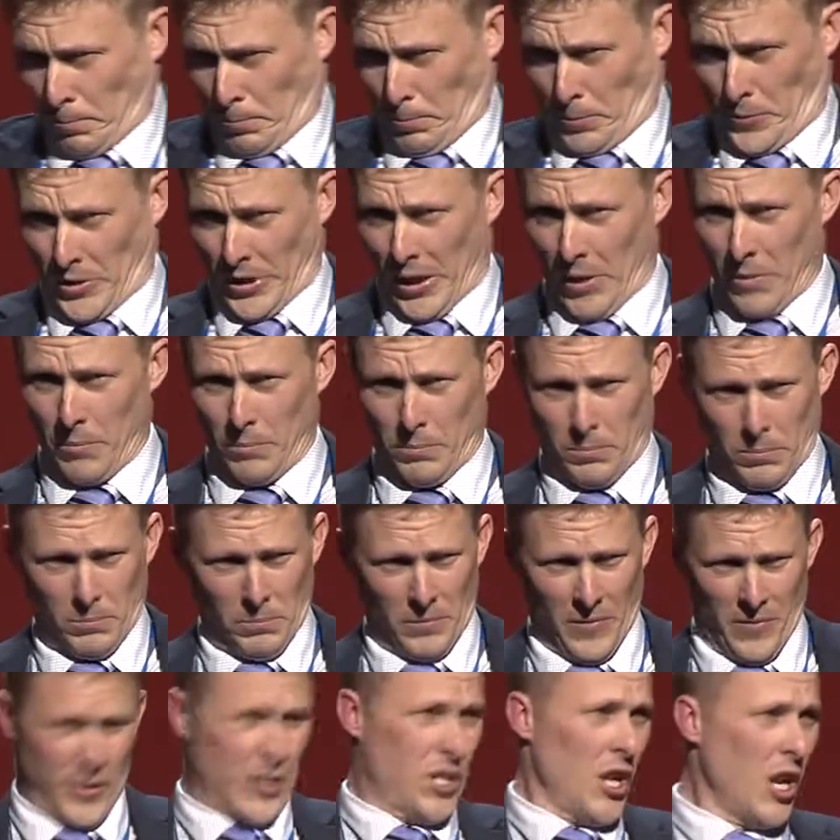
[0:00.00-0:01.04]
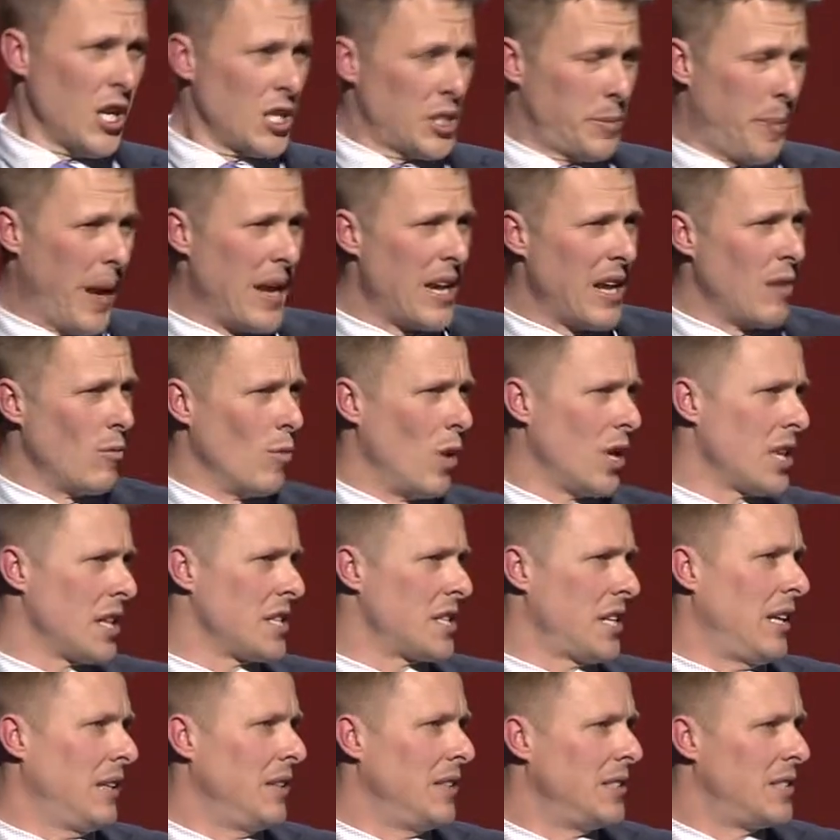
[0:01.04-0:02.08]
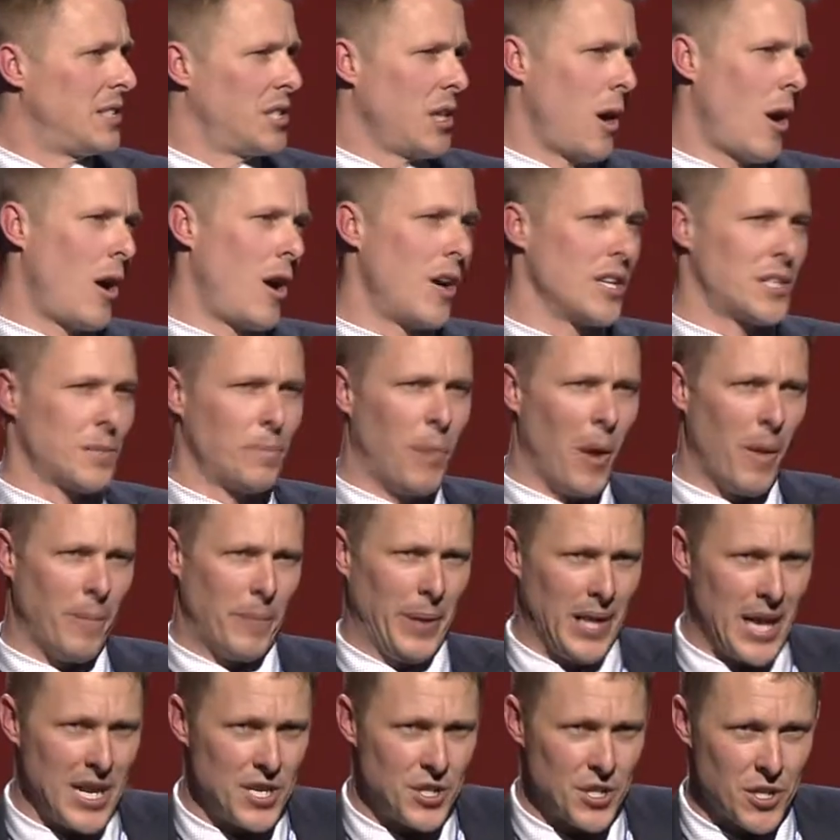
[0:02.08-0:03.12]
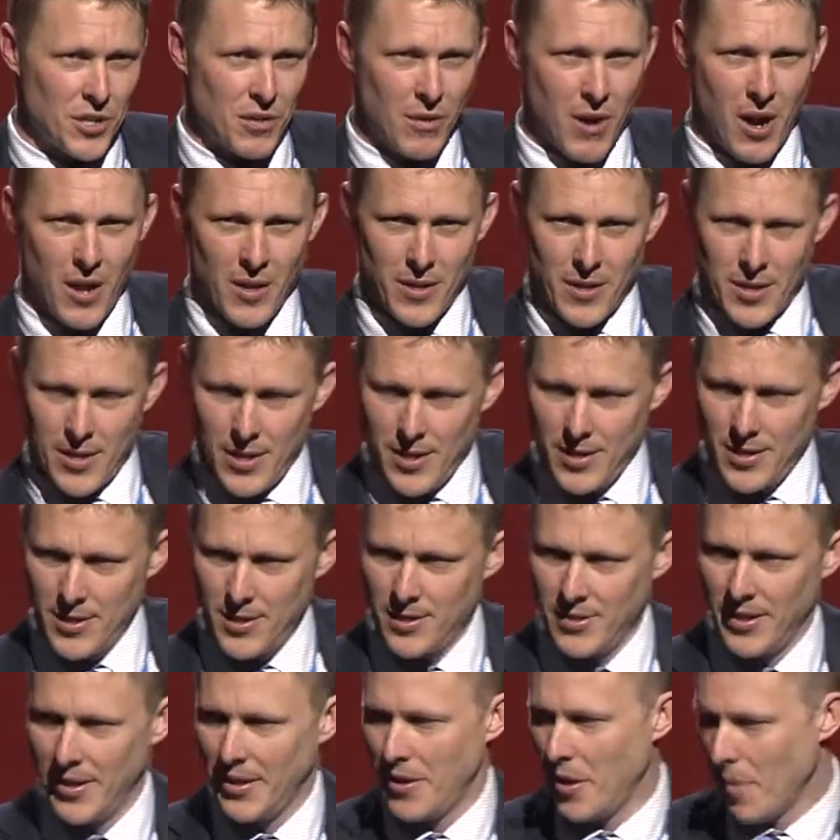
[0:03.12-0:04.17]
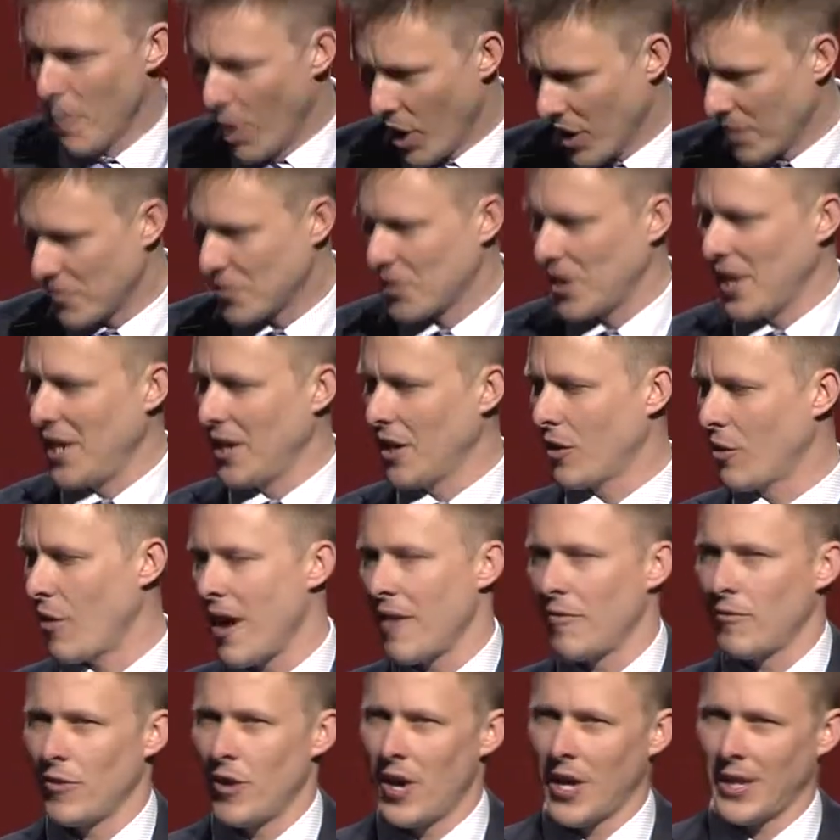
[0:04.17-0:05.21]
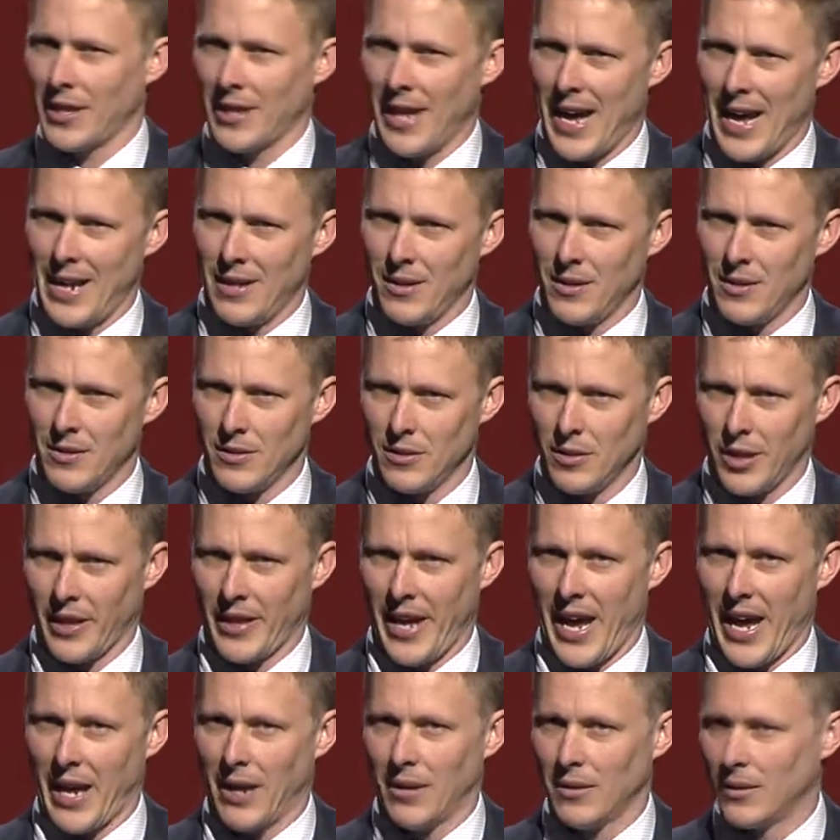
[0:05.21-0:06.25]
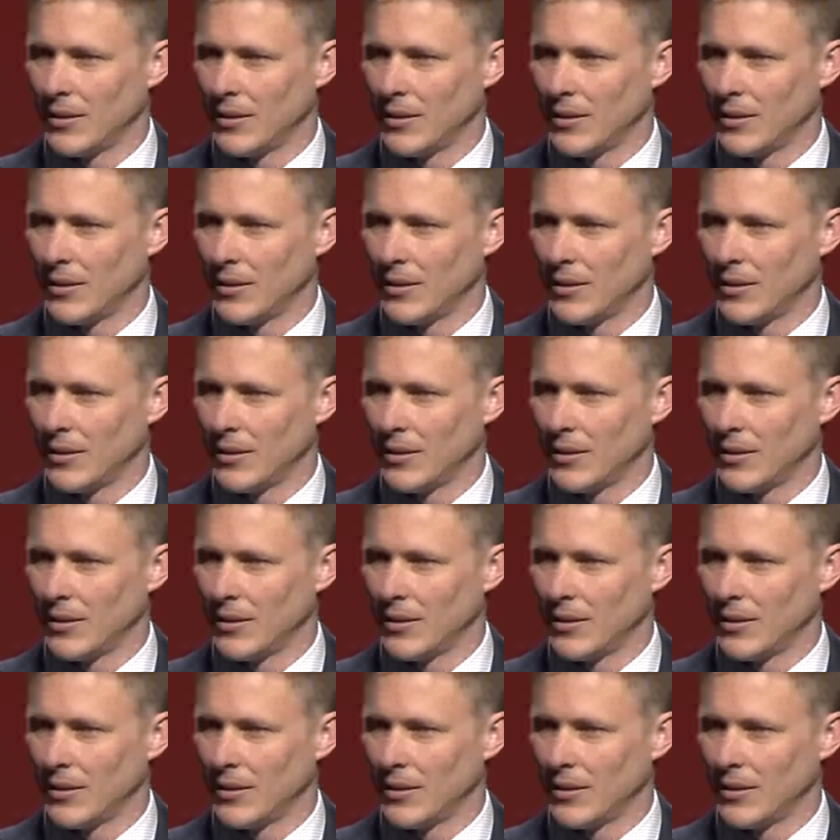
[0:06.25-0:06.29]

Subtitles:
So if it's not spending, what is it? It's population growth. And you might have seen a graph like that. Look at that.